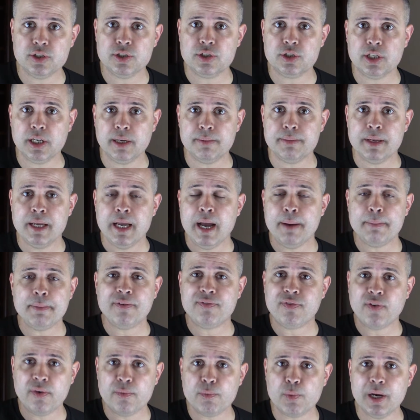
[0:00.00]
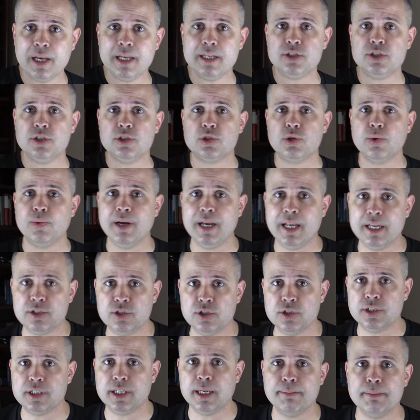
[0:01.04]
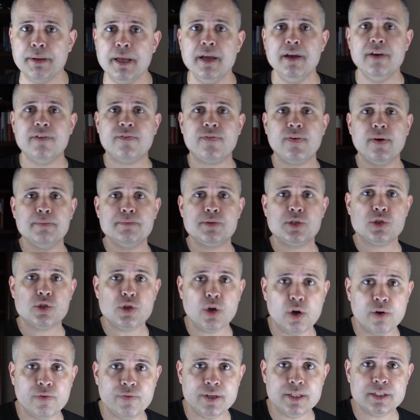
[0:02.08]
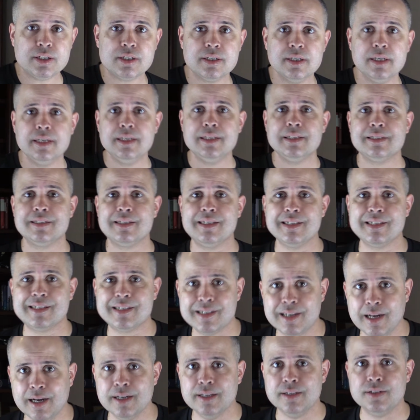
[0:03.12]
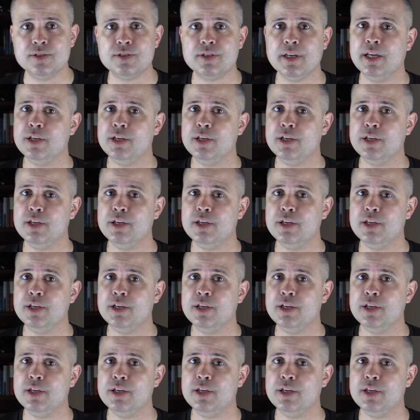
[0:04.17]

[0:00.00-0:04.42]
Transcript: to relationship, from servants to sons.